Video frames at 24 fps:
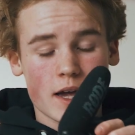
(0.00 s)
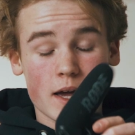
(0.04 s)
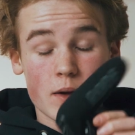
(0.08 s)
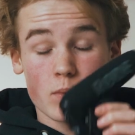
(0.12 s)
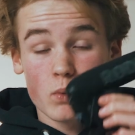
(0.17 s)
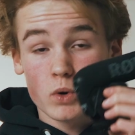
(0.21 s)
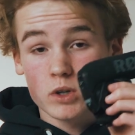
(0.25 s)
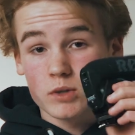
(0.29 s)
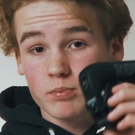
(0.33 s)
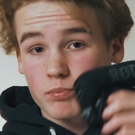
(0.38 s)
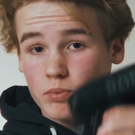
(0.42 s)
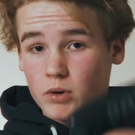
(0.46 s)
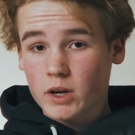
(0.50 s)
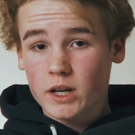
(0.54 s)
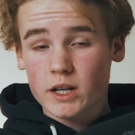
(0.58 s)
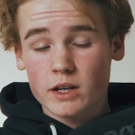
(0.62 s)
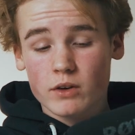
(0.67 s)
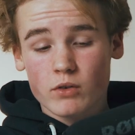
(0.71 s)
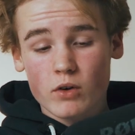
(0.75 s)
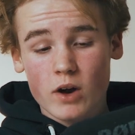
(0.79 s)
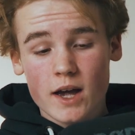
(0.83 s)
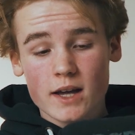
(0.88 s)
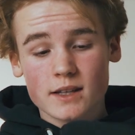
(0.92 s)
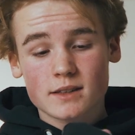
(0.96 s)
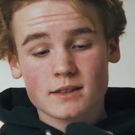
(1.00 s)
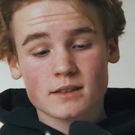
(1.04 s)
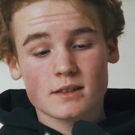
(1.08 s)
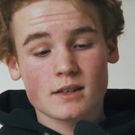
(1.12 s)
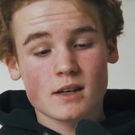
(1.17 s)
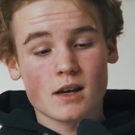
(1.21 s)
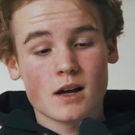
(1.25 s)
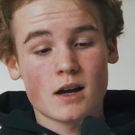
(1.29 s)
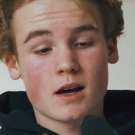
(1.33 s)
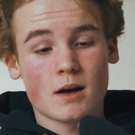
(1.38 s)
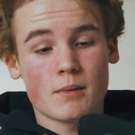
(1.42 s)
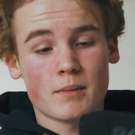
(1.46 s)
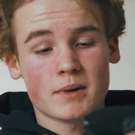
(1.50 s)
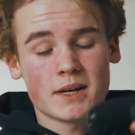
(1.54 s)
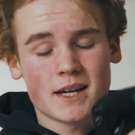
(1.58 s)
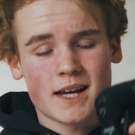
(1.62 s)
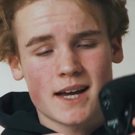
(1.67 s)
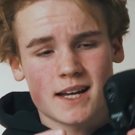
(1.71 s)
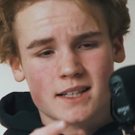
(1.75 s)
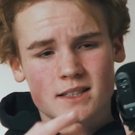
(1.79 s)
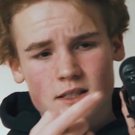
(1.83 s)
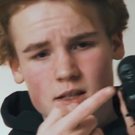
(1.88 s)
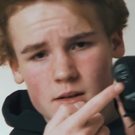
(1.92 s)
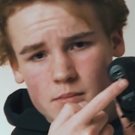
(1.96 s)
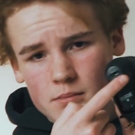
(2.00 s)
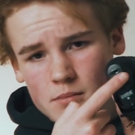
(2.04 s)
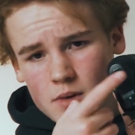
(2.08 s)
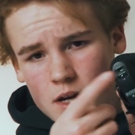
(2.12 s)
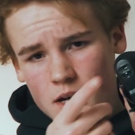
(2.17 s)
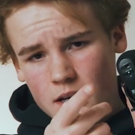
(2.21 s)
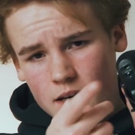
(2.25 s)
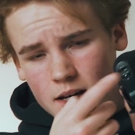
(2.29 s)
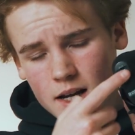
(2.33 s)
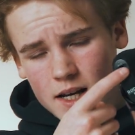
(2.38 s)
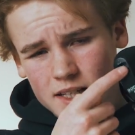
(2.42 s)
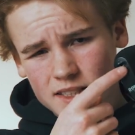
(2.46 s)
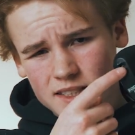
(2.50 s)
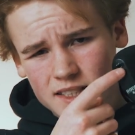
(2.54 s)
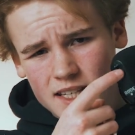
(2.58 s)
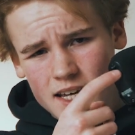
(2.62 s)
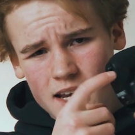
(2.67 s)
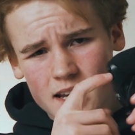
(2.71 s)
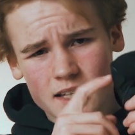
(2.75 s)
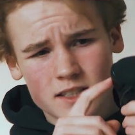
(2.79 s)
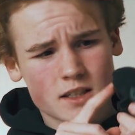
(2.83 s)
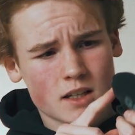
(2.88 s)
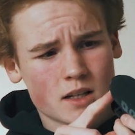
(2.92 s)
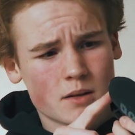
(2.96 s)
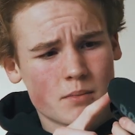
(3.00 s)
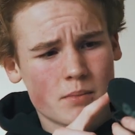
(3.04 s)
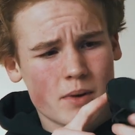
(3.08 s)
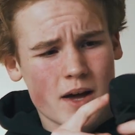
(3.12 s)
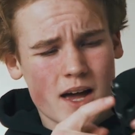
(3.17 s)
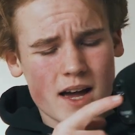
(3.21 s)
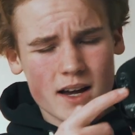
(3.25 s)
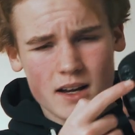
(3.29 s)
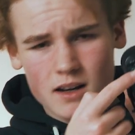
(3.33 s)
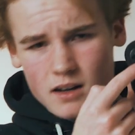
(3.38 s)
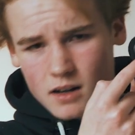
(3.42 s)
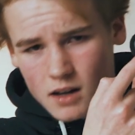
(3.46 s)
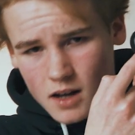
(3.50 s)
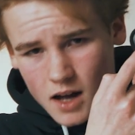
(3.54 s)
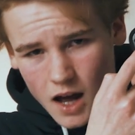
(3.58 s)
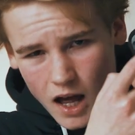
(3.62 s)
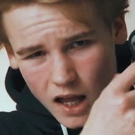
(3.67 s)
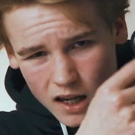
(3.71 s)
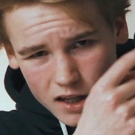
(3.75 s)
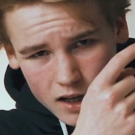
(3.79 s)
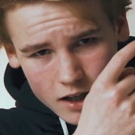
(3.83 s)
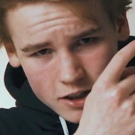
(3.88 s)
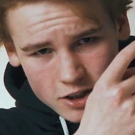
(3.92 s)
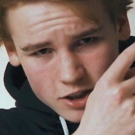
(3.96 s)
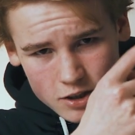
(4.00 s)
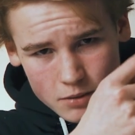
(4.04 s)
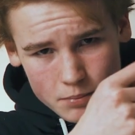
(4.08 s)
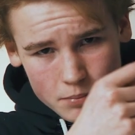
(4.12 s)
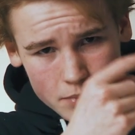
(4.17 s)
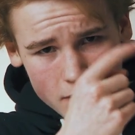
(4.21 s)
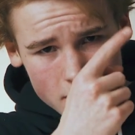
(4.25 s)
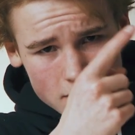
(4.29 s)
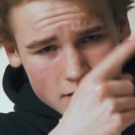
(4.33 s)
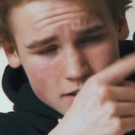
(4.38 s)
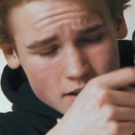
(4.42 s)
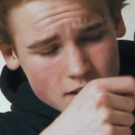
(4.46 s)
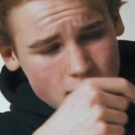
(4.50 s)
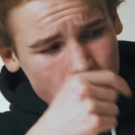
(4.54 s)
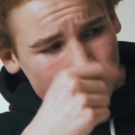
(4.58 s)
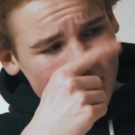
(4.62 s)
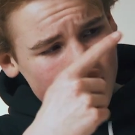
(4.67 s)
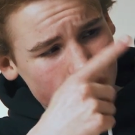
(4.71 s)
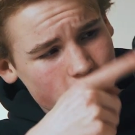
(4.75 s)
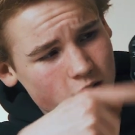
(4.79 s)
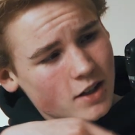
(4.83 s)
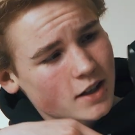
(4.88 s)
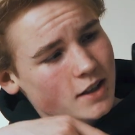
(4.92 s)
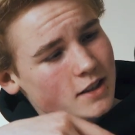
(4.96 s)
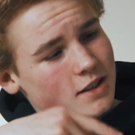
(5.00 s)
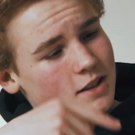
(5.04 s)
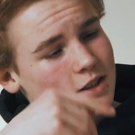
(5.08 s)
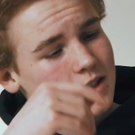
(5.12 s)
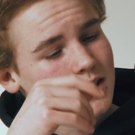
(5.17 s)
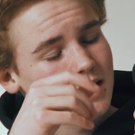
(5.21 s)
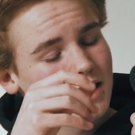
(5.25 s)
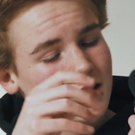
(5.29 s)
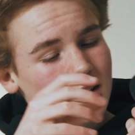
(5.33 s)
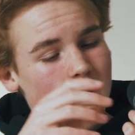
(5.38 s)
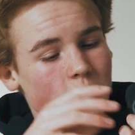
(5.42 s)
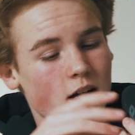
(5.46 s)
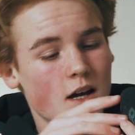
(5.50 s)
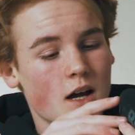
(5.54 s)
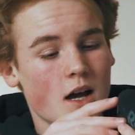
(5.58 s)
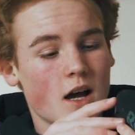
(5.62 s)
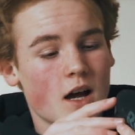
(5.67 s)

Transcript: It was pretty great. It had some nice settings on the back. I lost the button, as you can see.